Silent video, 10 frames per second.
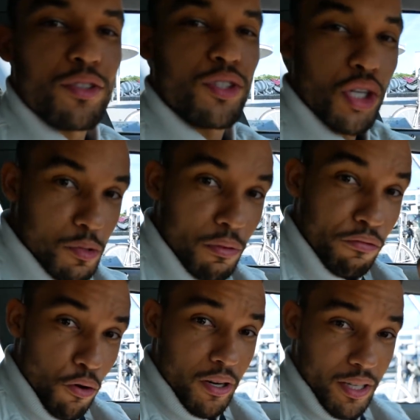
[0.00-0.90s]
Just
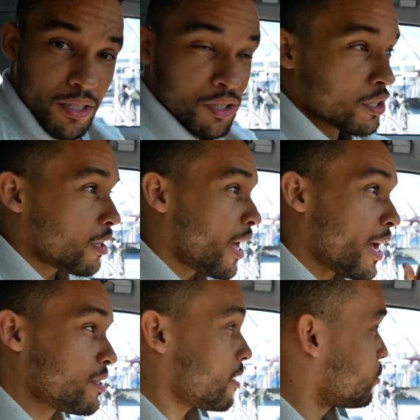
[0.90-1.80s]
before this,
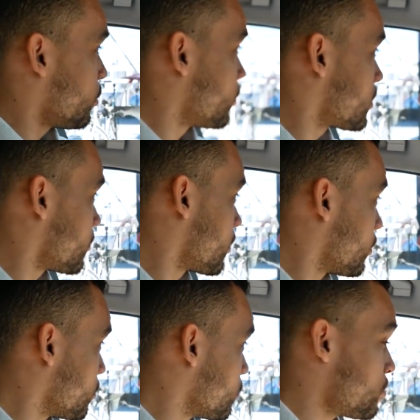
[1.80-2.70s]
I said, do you want
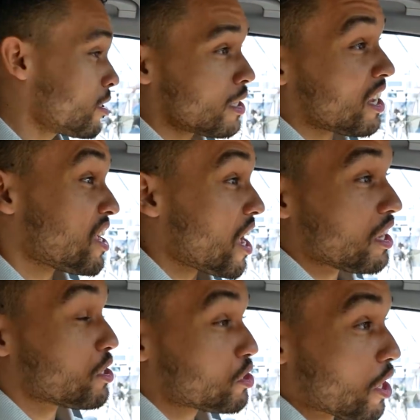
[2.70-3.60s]
something too? She said, yeah,
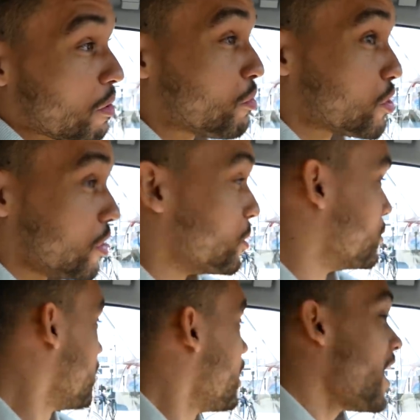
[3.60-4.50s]
the same as you.